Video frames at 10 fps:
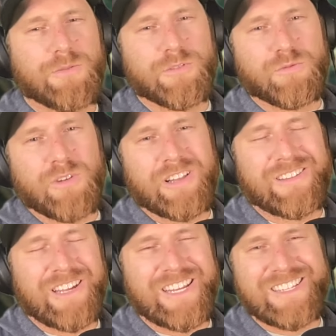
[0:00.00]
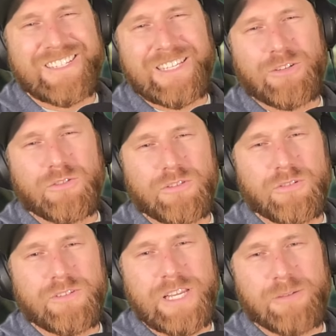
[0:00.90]
was run inside a single
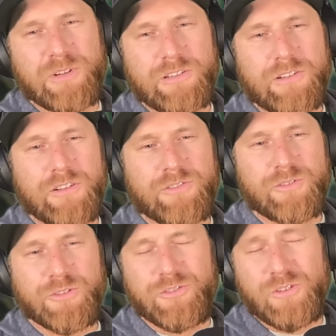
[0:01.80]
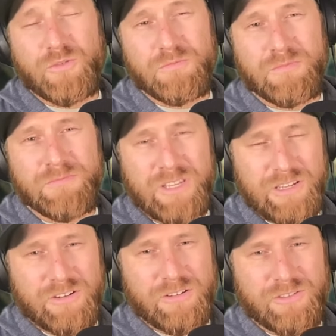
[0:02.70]
node Databricks cluster shown
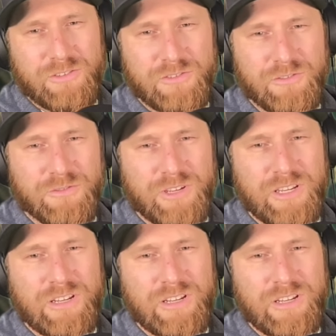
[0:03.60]
here on the screen,